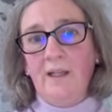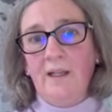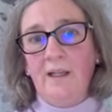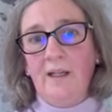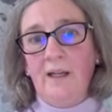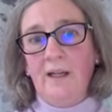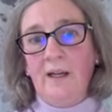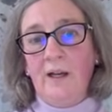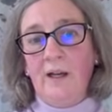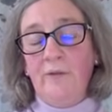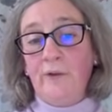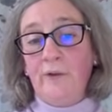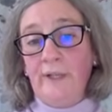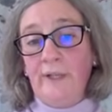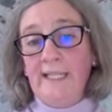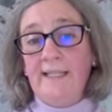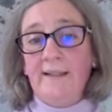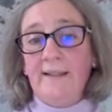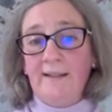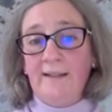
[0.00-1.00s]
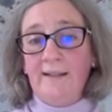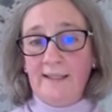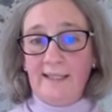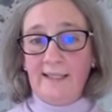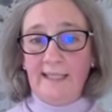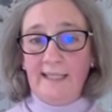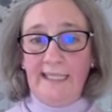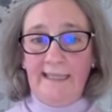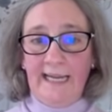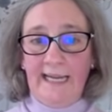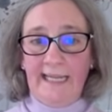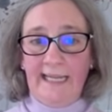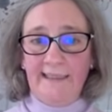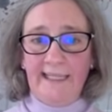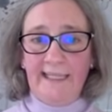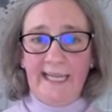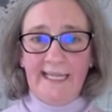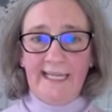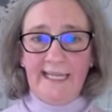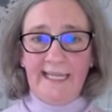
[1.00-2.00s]
For instance, in that
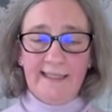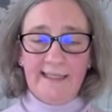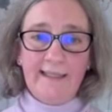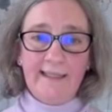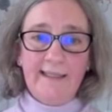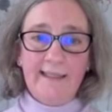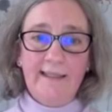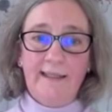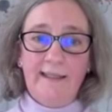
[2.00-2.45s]
case,